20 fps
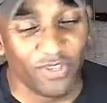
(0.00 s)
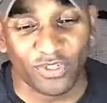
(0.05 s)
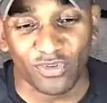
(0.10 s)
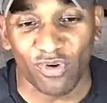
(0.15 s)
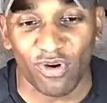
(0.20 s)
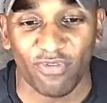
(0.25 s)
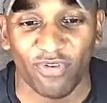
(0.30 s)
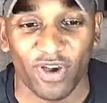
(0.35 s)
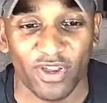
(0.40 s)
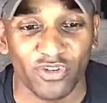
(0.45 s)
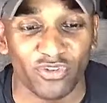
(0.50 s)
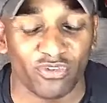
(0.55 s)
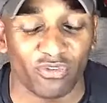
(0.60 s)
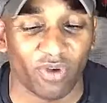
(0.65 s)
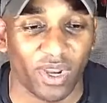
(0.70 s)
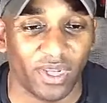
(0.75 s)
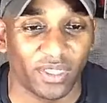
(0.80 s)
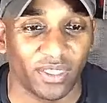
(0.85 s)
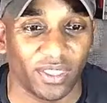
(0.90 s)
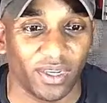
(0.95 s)
V1200
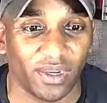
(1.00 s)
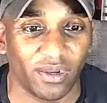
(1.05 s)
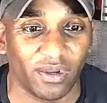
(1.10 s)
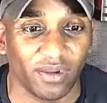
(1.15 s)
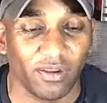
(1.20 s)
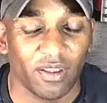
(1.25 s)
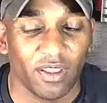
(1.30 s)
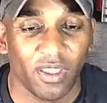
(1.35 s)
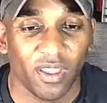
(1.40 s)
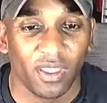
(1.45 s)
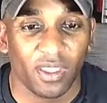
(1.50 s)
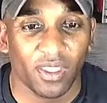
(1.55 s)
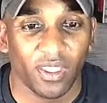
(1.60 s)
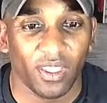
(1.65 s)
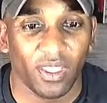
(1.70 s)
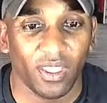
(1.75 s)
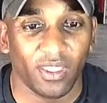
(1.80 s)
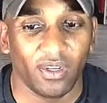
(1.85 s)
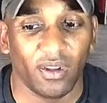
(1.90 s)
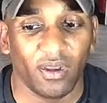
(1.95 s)
right there,
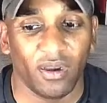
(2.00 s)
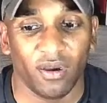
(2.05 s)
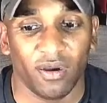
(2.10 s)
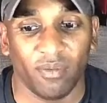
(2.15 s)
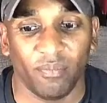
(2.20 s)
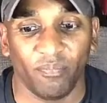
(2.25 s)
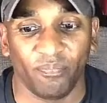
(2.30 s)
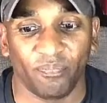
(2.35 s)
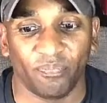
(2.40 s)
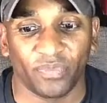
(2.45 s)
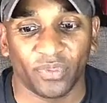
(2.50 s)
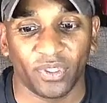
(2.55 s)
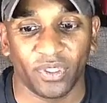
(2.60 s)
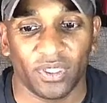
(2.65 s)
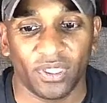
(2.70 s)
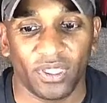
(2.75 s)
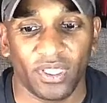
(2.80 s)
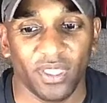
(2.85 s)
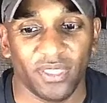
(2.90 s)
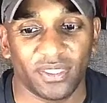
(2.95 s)
and
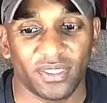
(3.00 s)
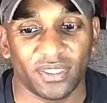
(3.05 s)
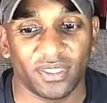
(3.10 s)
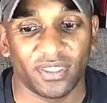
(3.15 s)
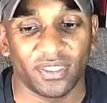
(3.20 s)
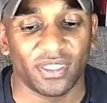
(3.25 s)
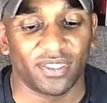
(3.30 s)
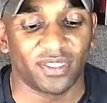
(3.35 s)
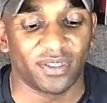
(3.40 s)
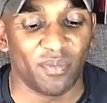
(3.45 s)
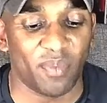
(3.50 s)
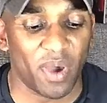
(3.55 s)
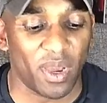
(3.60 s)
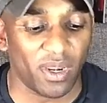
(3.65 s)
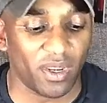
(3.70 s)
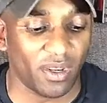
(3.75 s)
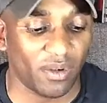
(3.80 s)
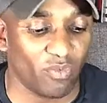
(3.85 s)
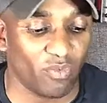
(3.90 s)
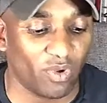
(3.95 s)
he sent it to
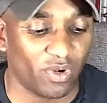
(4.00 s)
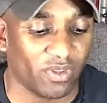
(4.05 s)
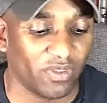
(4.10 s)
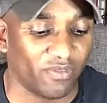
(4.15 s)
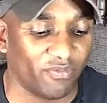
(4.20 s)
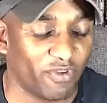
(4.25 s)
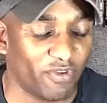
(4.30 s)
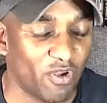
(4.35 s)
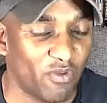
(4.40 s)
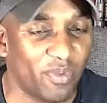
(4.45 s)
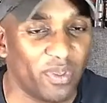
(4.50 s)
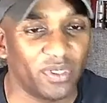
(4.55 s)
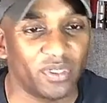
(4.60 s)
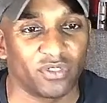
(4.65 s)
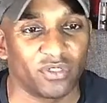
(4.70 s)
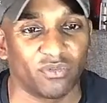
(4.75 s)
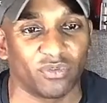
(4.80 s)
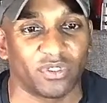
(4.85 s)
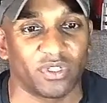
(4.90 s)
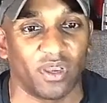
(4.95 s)
somebody, and one of the foam
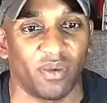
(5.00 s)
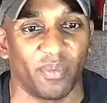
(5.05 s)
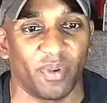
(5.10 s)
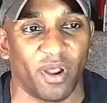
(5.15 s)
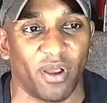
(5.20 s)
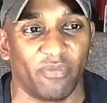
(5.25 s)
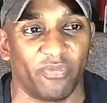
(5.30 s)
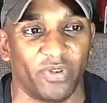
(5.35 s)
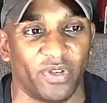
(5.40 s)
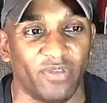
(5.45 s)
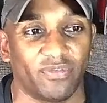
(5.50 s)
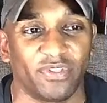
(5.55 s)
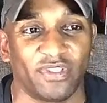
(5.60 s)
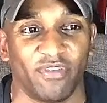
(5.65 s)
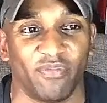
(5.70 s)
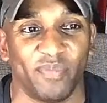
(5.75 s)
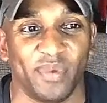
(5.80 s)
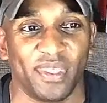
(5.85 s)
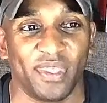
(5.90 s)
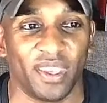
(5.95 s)
hinges was coming off, and he was
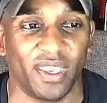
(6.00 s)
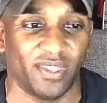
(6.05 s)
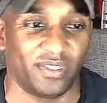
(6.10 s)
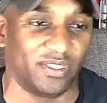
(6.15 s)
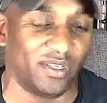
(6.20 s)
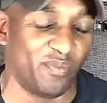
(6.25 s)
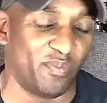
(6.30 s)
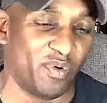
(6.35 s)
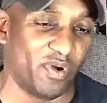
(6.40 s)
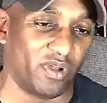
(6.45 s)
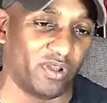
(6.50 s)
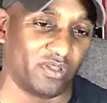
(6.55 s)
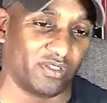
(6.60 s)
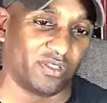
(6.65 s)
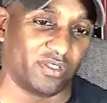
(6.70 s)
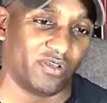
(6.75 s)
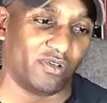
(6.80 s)
giving me the heads up on it.